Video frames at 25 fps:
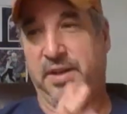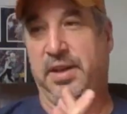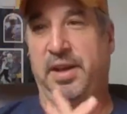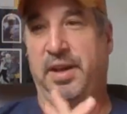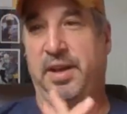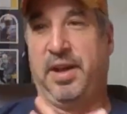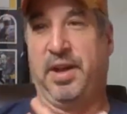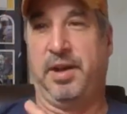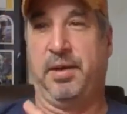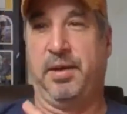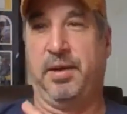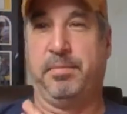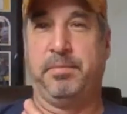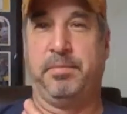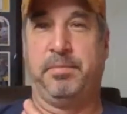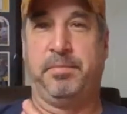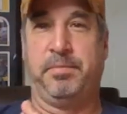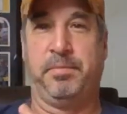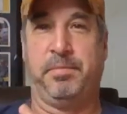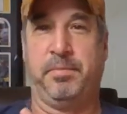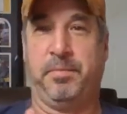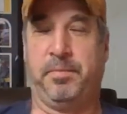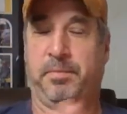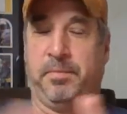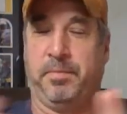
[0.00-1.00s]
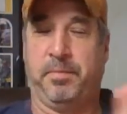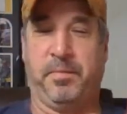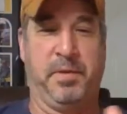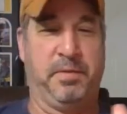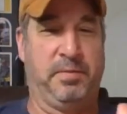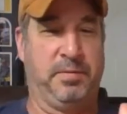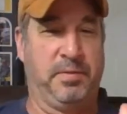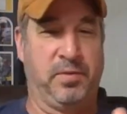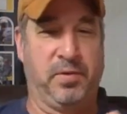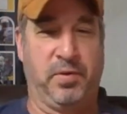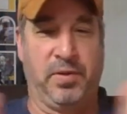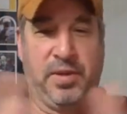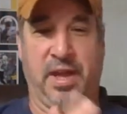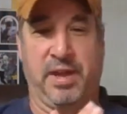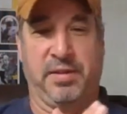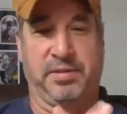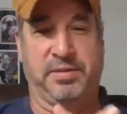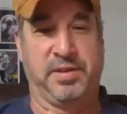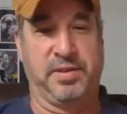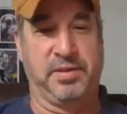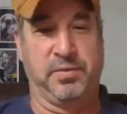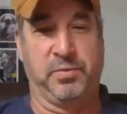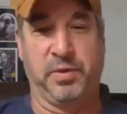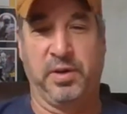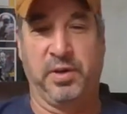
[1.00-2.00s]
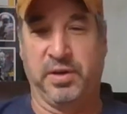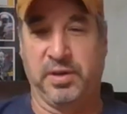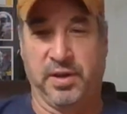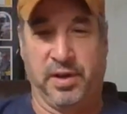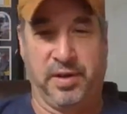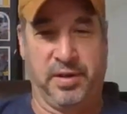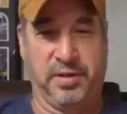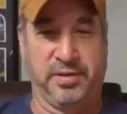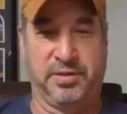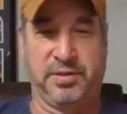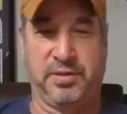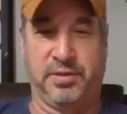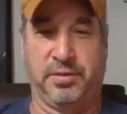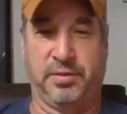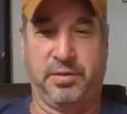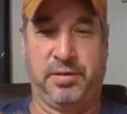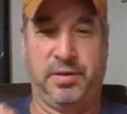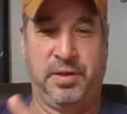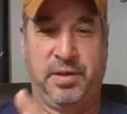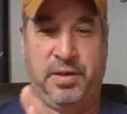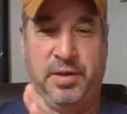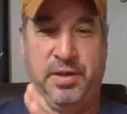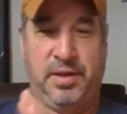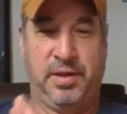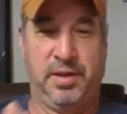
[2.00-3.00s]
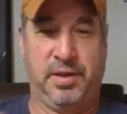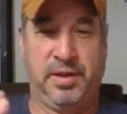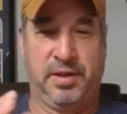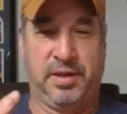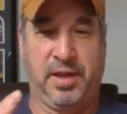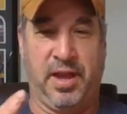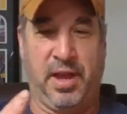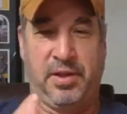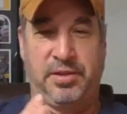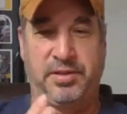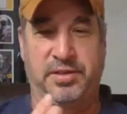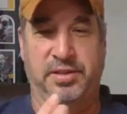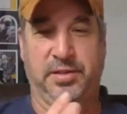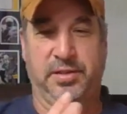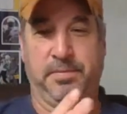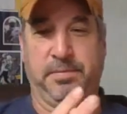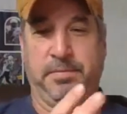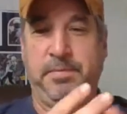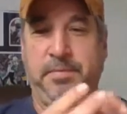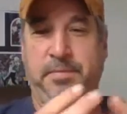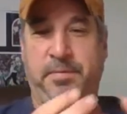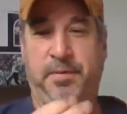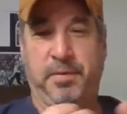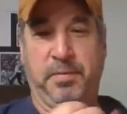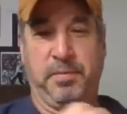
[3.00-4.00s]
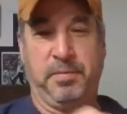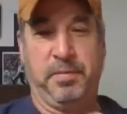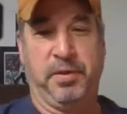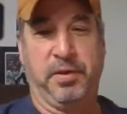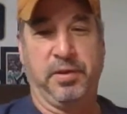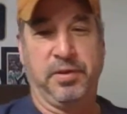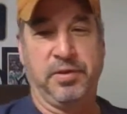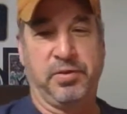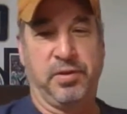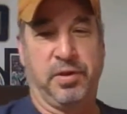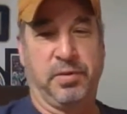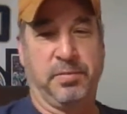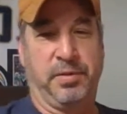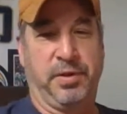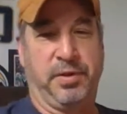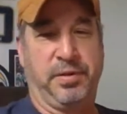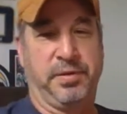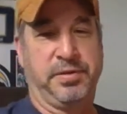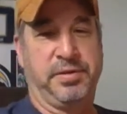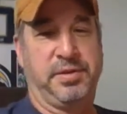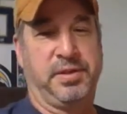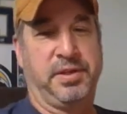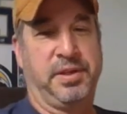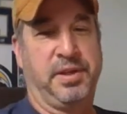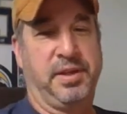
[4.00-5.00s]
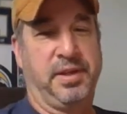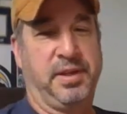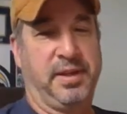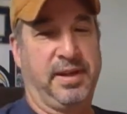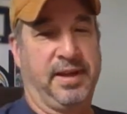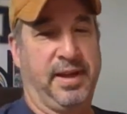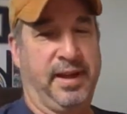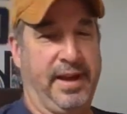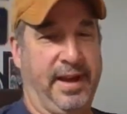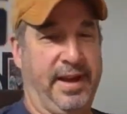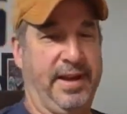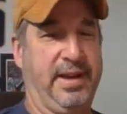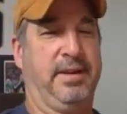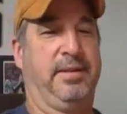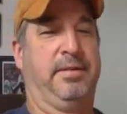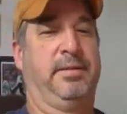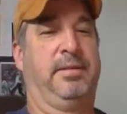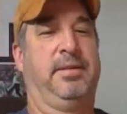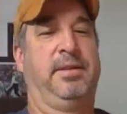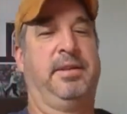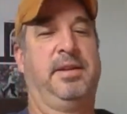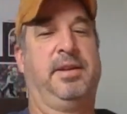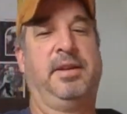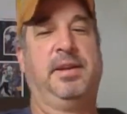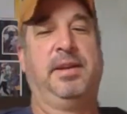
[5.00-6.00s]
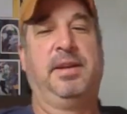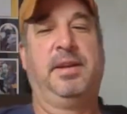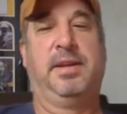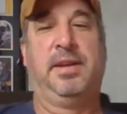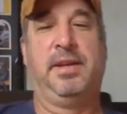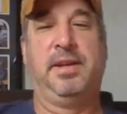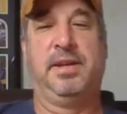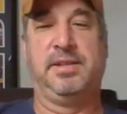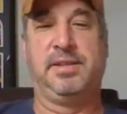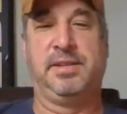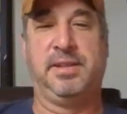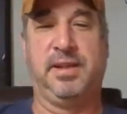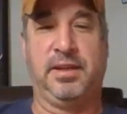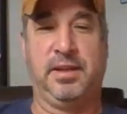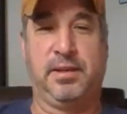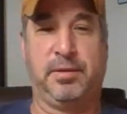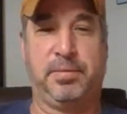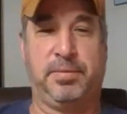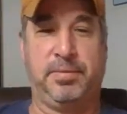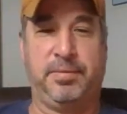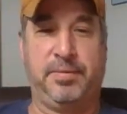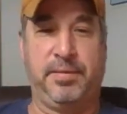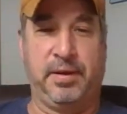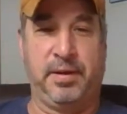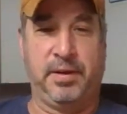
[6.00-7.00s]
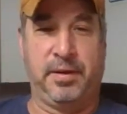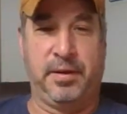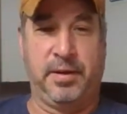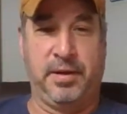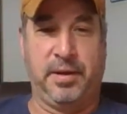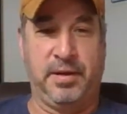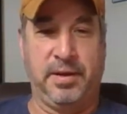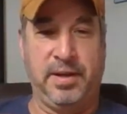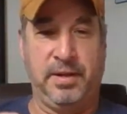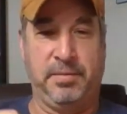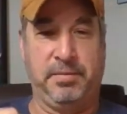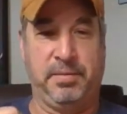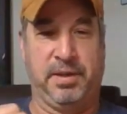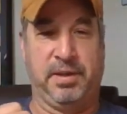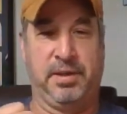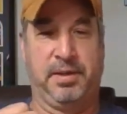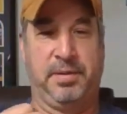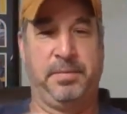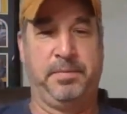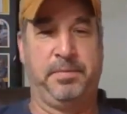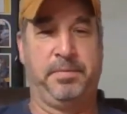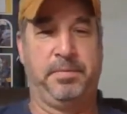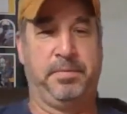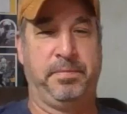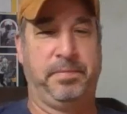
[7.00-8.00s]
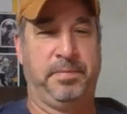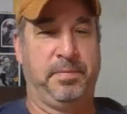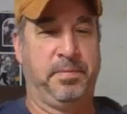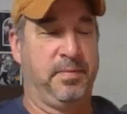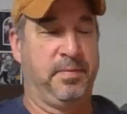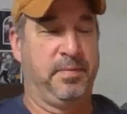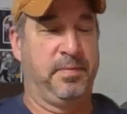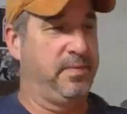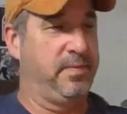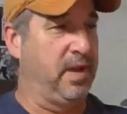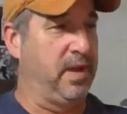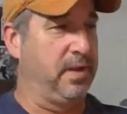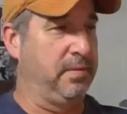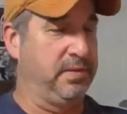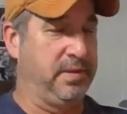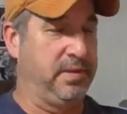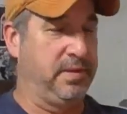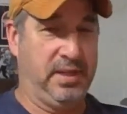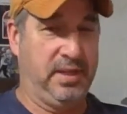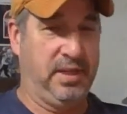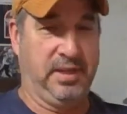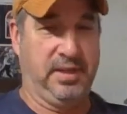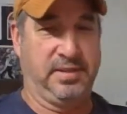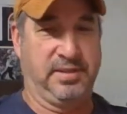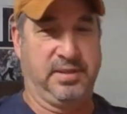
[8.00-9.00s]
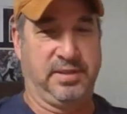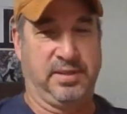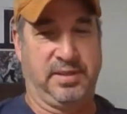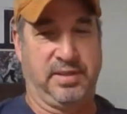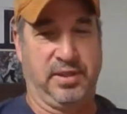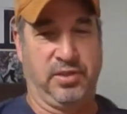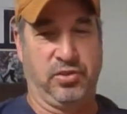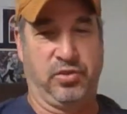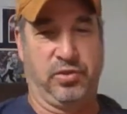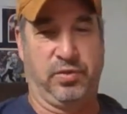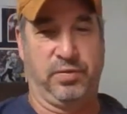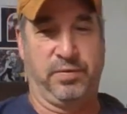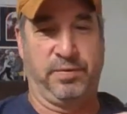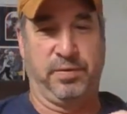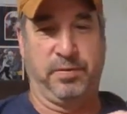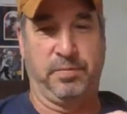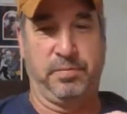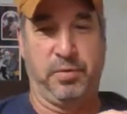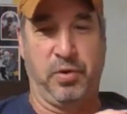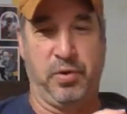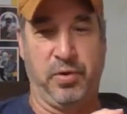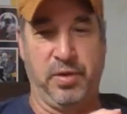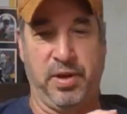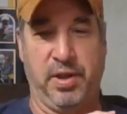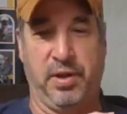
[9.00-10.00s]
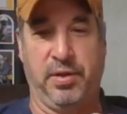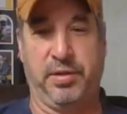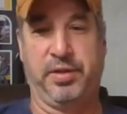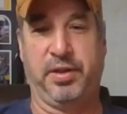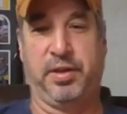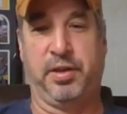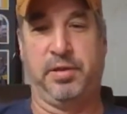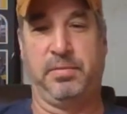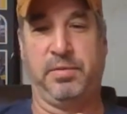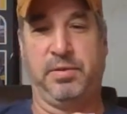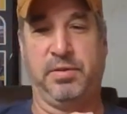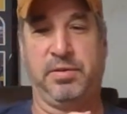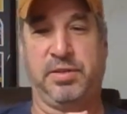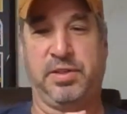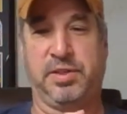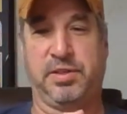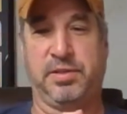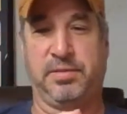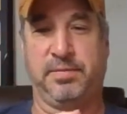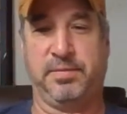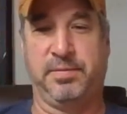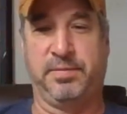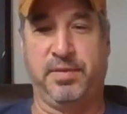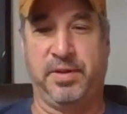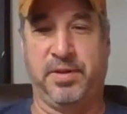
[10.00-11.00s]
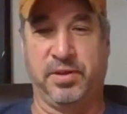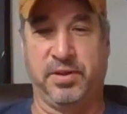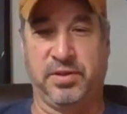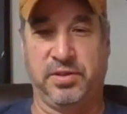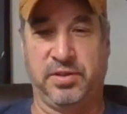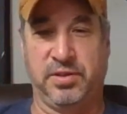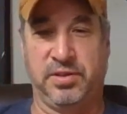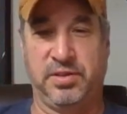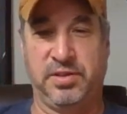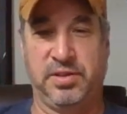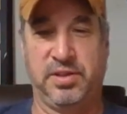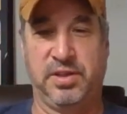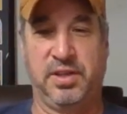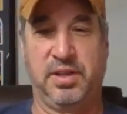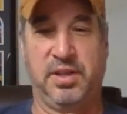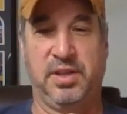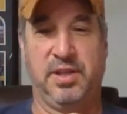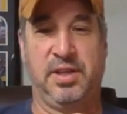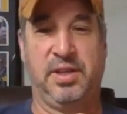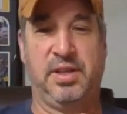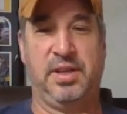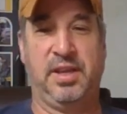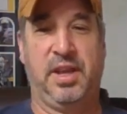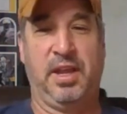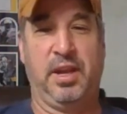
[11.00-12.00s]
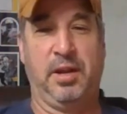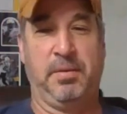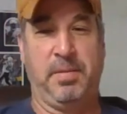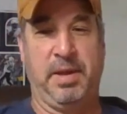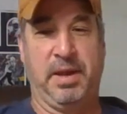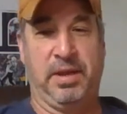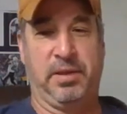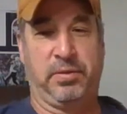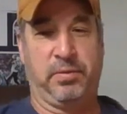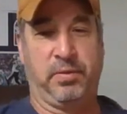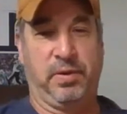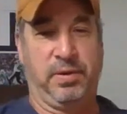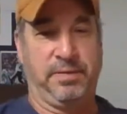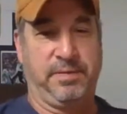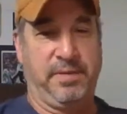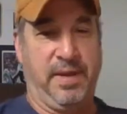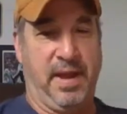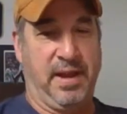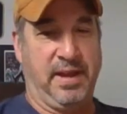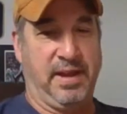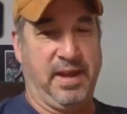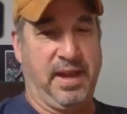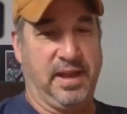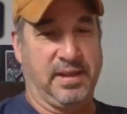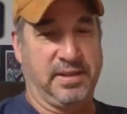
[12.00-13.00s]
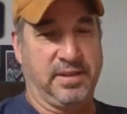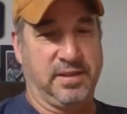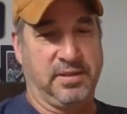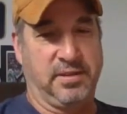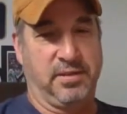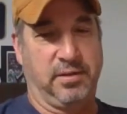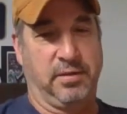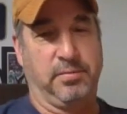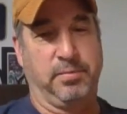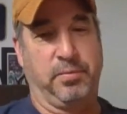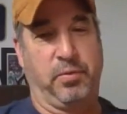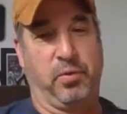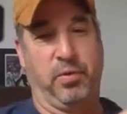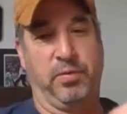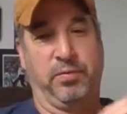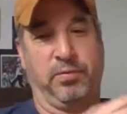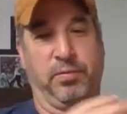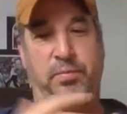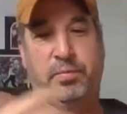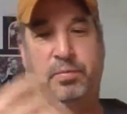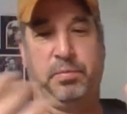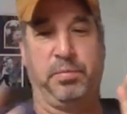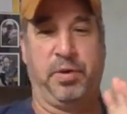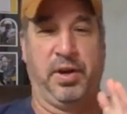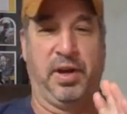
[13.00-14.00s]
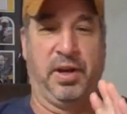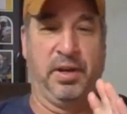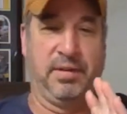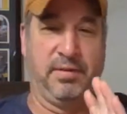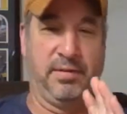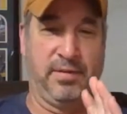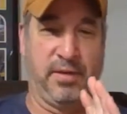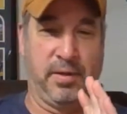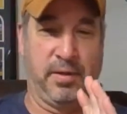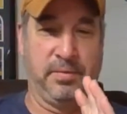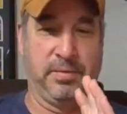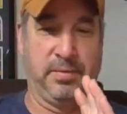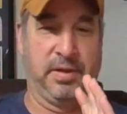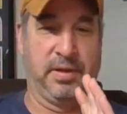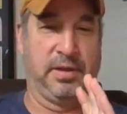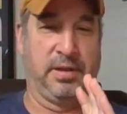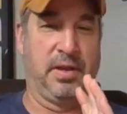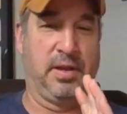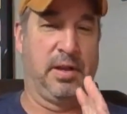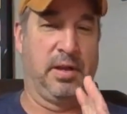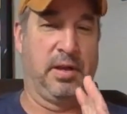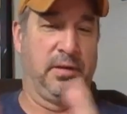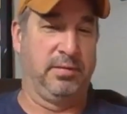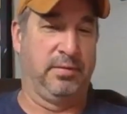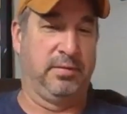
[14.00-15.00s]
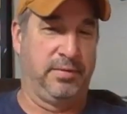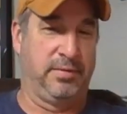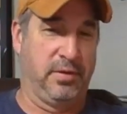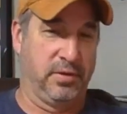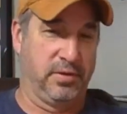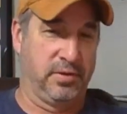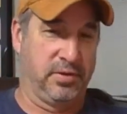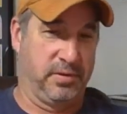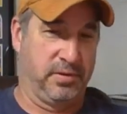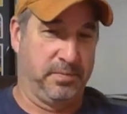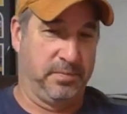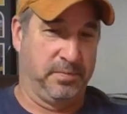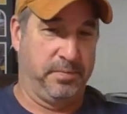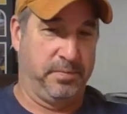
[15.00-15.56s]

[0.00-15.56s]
Um, we've been told that since we were young. So, calcium for building strong bones. Iron is needed to prevent anemia. Vitamin D is essential for bone health and immune system functions, and omega 3 fatty acids are important for brain development and cognitive function.